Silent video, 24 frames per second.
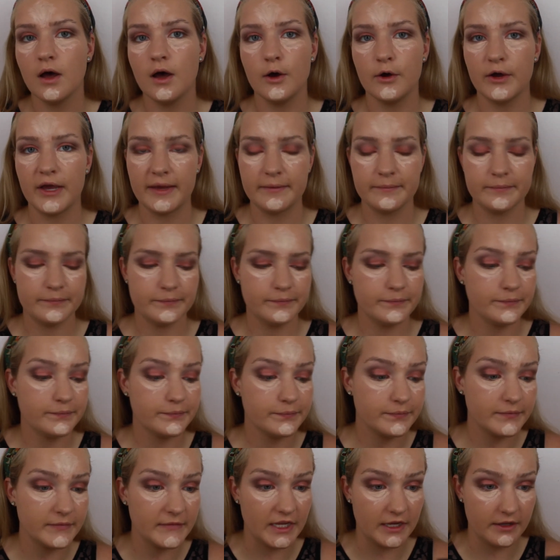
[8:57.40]
Okay,
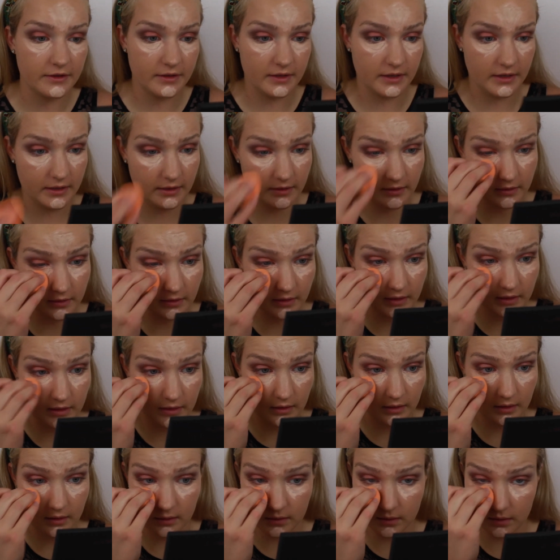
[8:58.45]
now that I look like
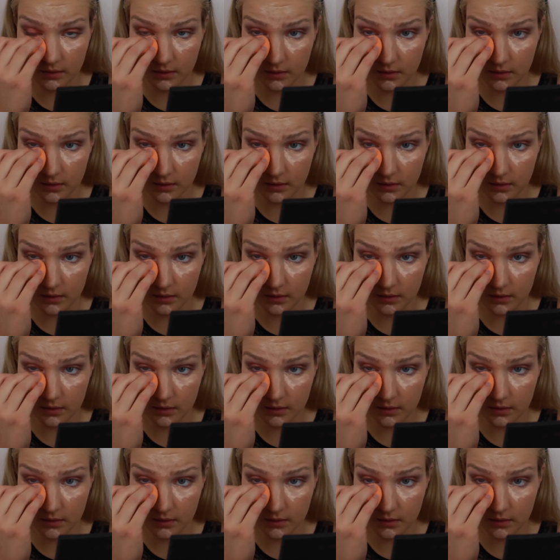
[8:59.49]
I